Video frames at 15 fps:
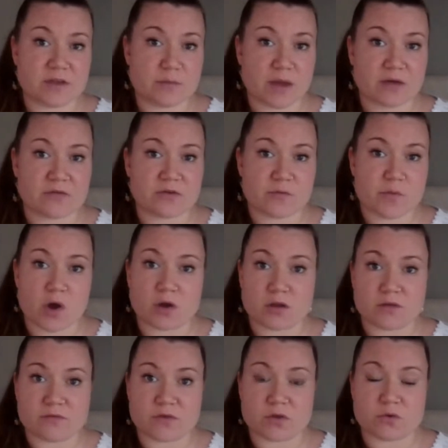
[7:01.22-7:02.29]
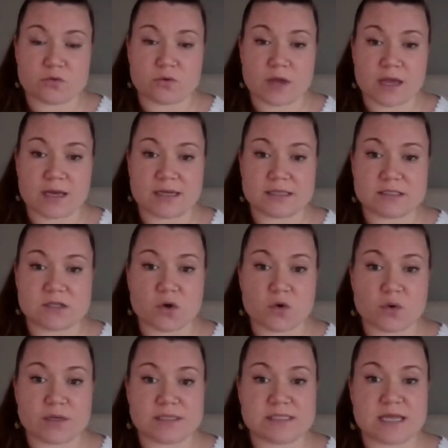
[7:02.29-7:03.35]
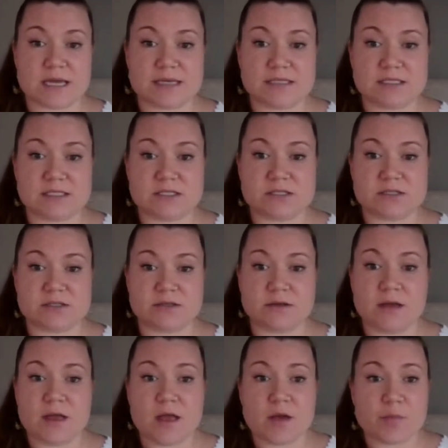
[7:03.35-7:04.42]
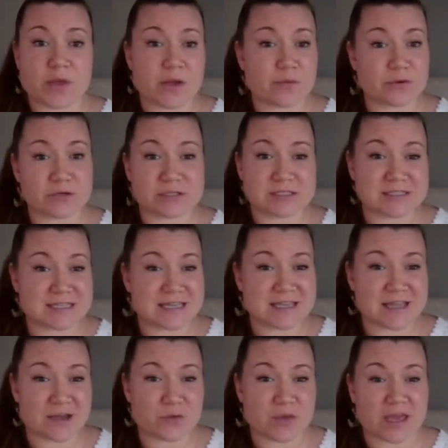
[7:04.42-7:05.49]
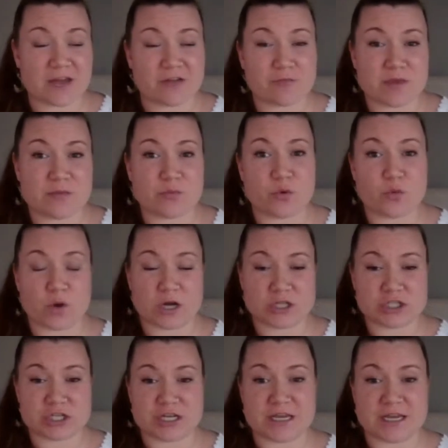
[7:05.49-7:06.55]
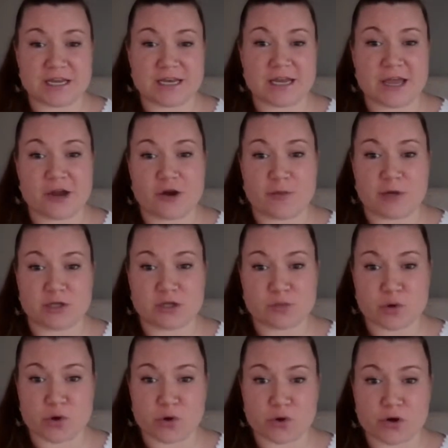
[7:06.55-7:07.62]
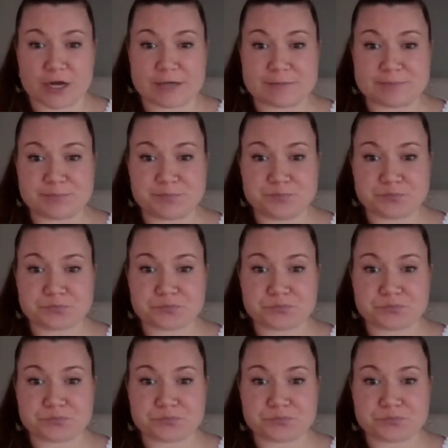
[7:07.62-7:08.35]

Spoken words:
feedback from all of you, and it's always nice to be able to see that we have people watching and care about the program.